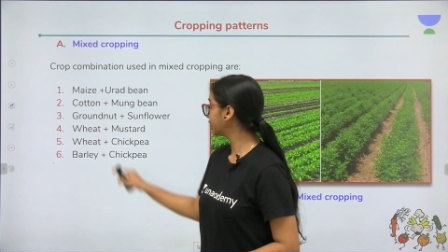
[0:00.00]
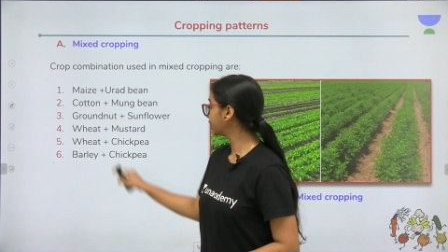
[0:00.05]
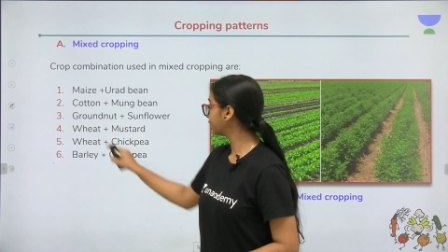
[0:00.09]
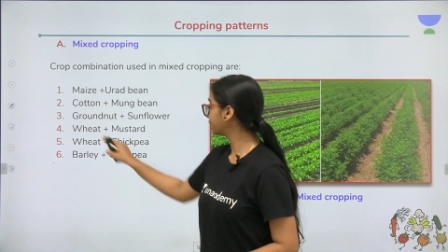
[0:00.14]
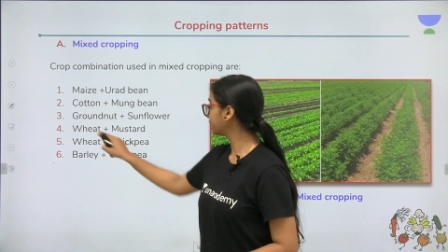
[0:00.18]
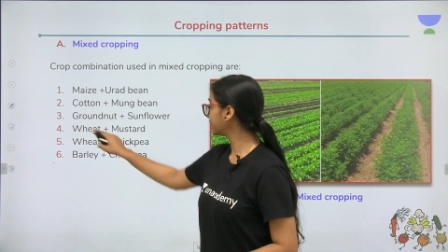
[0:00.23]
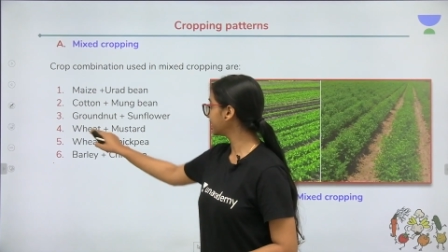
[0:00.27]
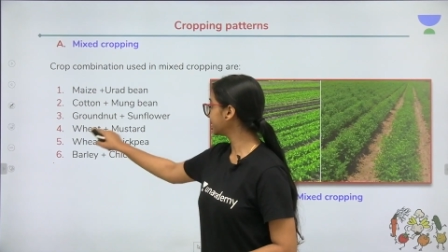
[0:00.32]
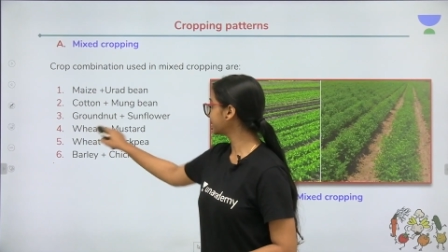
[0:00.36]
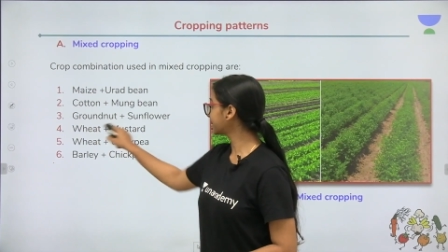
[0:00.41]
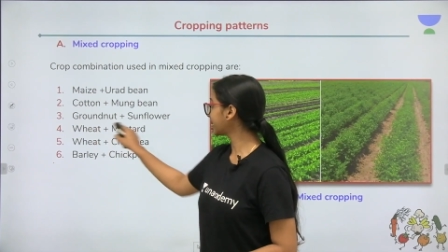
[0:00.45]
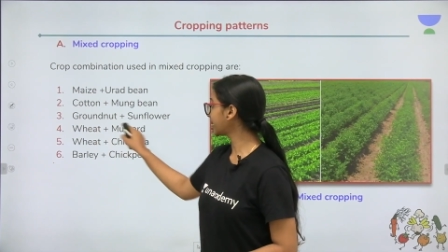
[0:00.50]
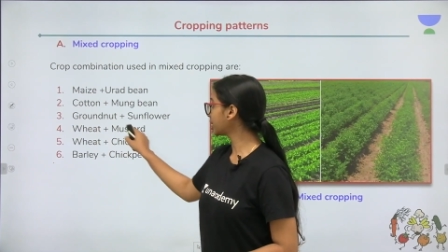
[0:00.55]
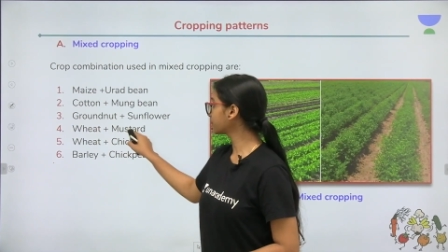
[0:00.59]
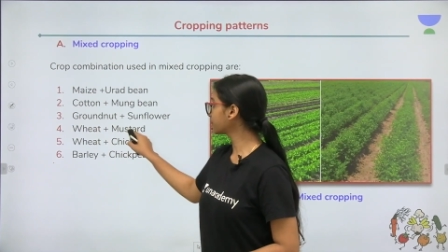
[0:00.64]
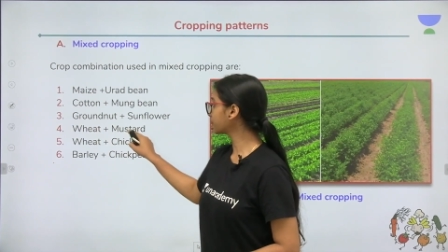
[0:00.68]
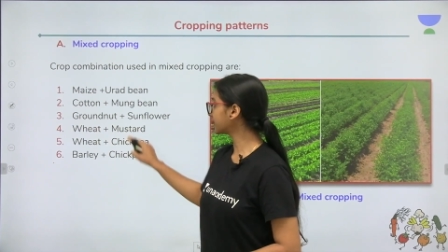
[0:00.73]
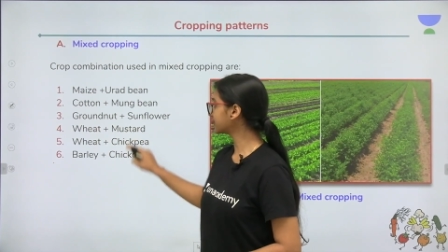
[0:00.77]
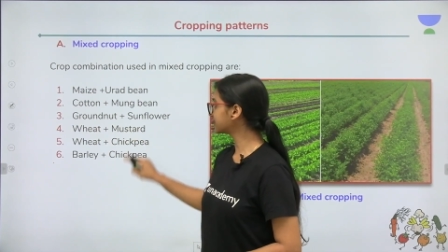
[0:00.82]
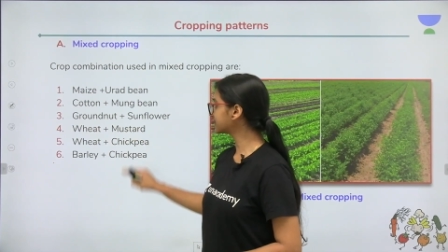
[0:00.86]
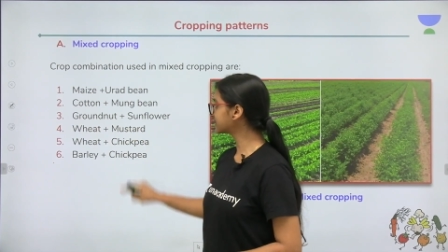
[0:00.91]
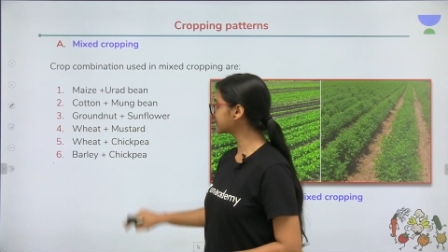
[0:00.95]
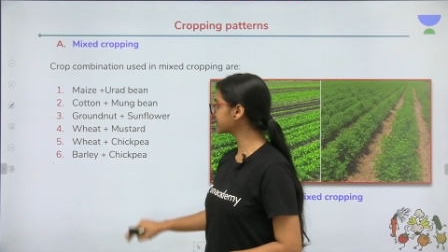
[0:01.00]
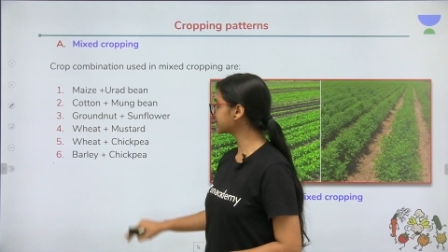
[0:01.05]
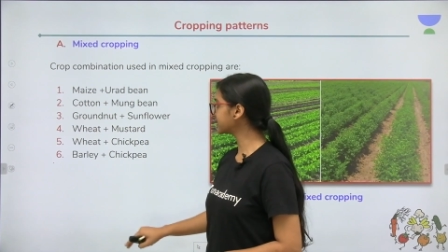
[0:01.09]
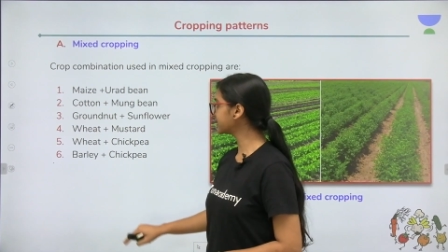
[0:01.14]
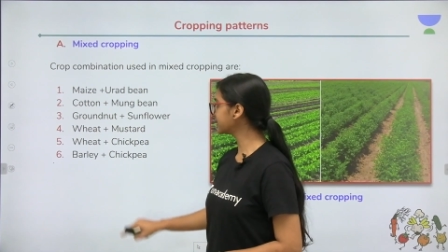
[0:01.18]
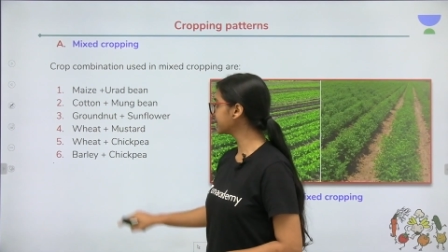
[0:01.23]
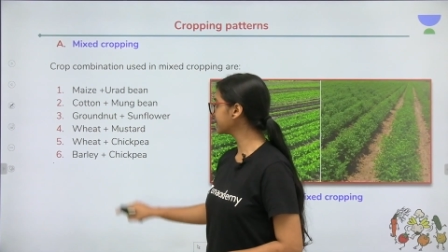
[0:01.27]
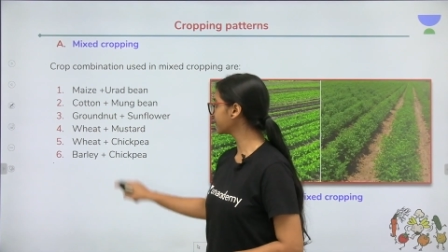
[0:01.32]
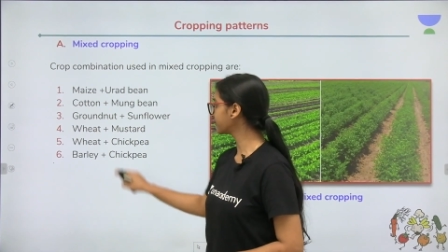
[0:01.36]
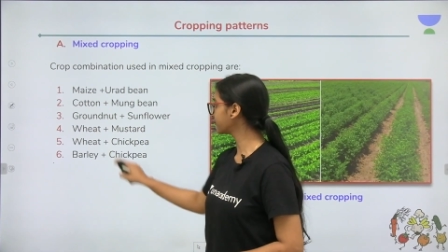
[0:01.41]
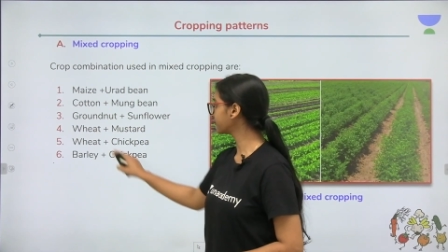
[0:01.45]
Wheat and
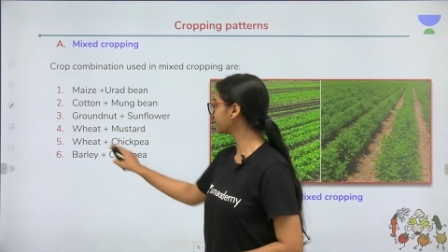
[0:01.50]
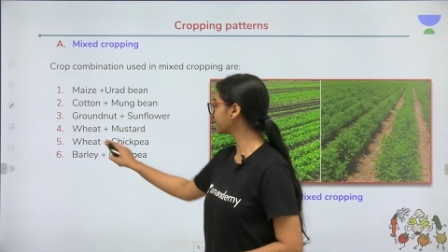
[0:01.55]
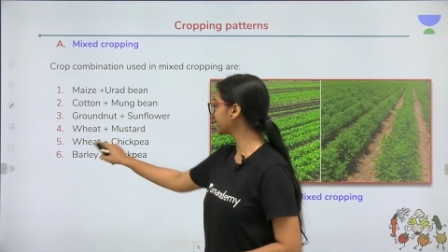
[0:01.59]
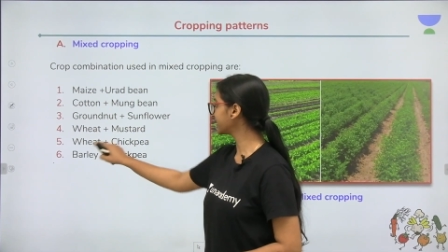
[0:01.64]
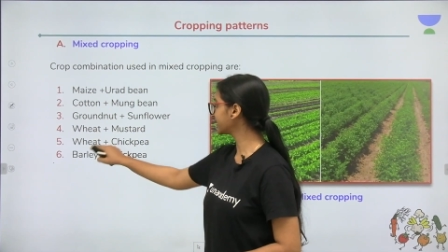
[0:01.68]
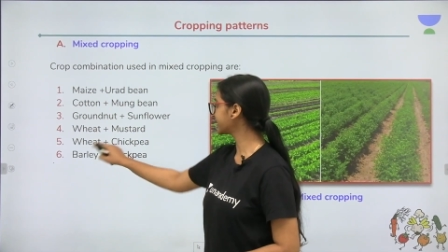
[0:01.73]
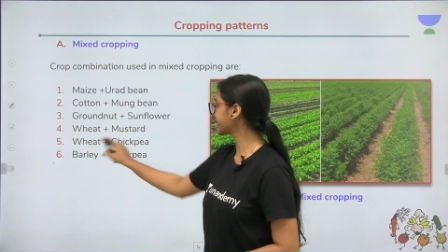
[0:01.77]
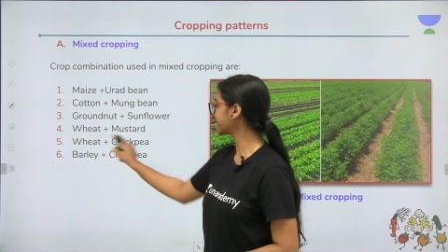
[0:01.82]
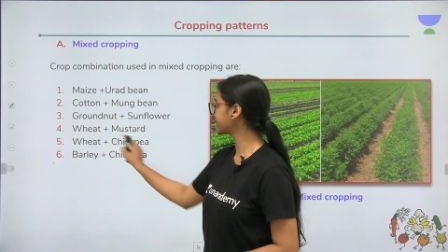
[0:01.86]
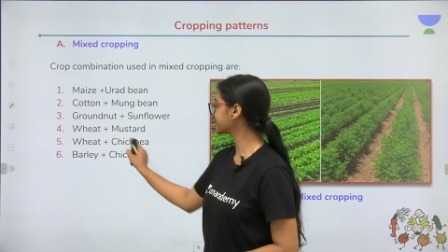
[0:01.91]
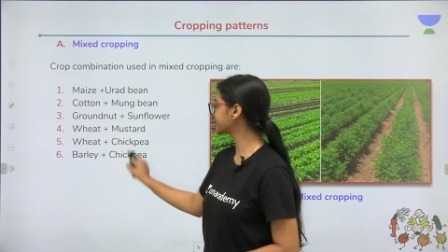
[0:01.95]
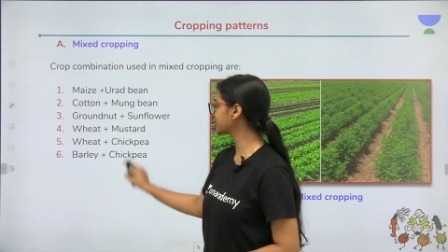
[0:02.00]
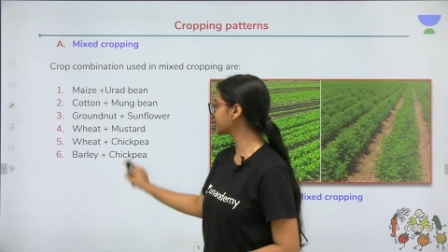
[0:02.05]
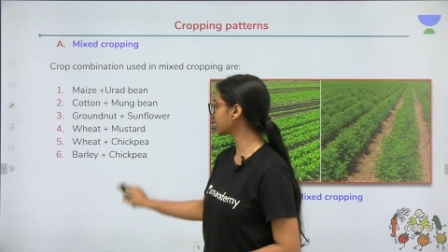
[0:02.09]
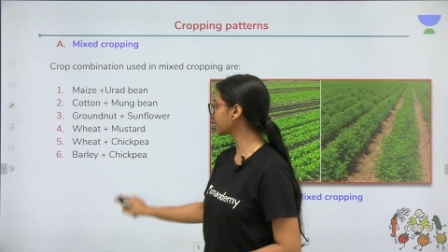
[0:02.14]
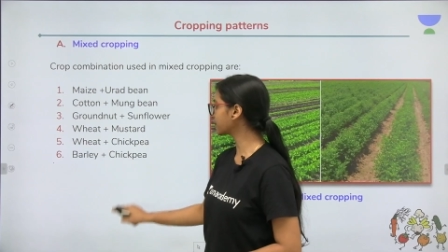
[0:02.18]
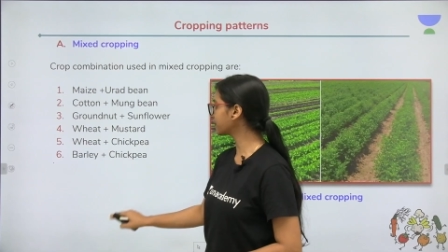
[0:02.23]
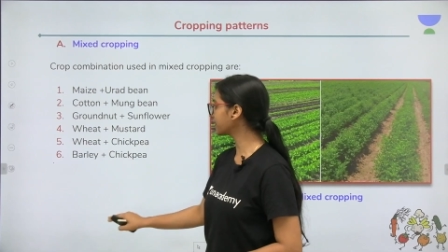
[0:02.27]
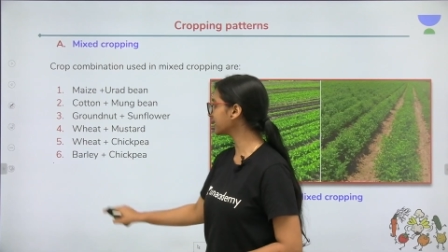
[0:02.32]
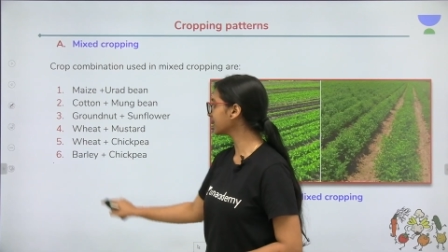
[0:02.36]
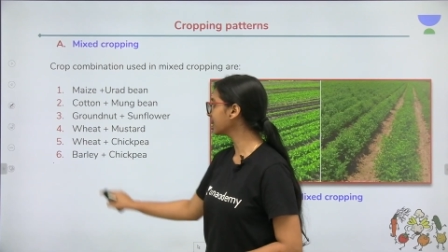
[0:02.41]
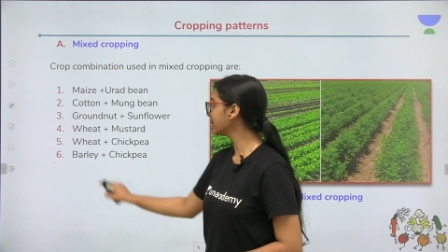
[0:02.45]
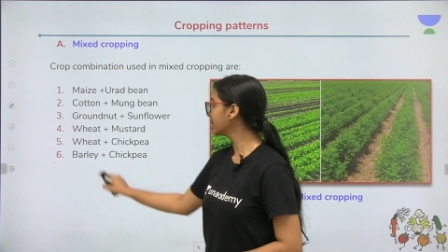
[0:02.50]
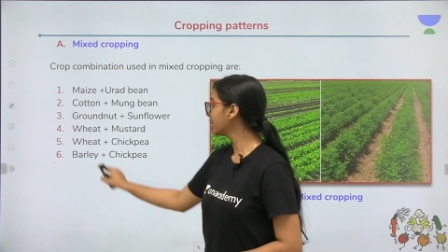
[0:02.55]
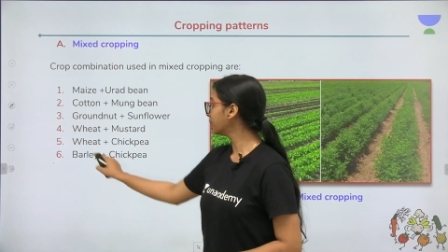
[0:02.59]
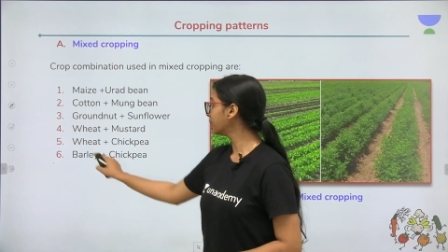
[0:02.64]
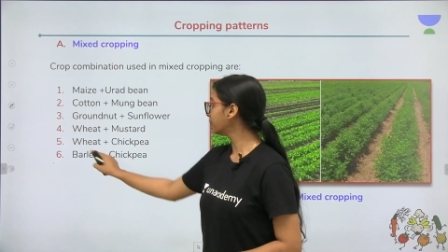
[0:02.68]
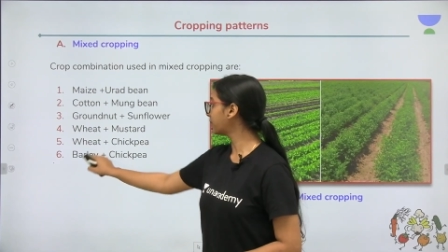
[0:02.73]
mustard, wheat and chickpea,